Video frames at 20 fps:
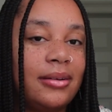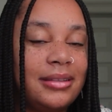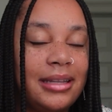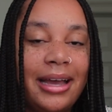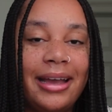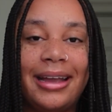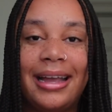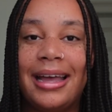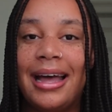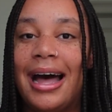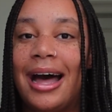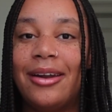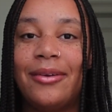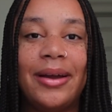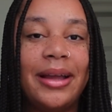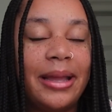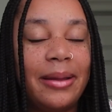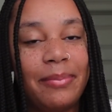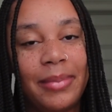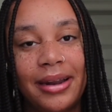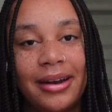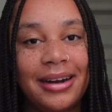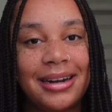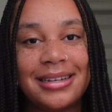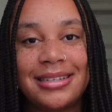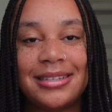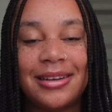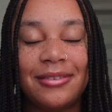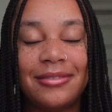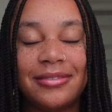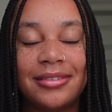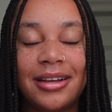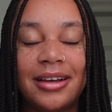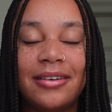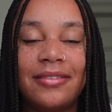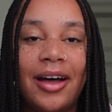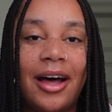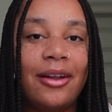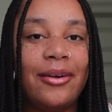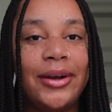Like, how do I get better at
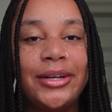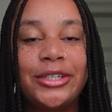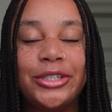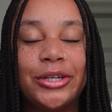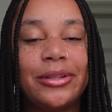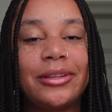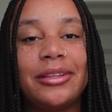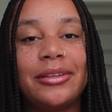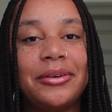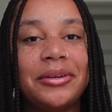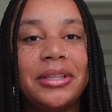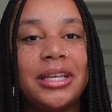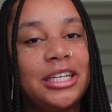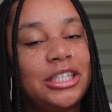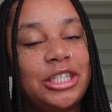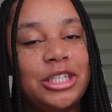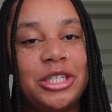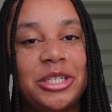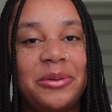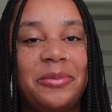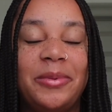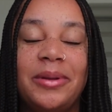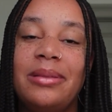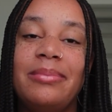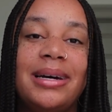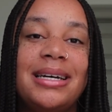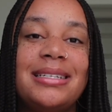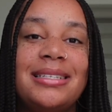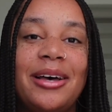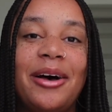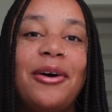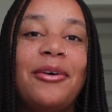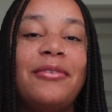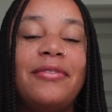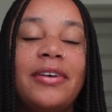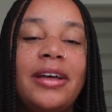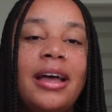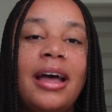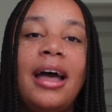self-love? How do I strengthen the relationship with myself?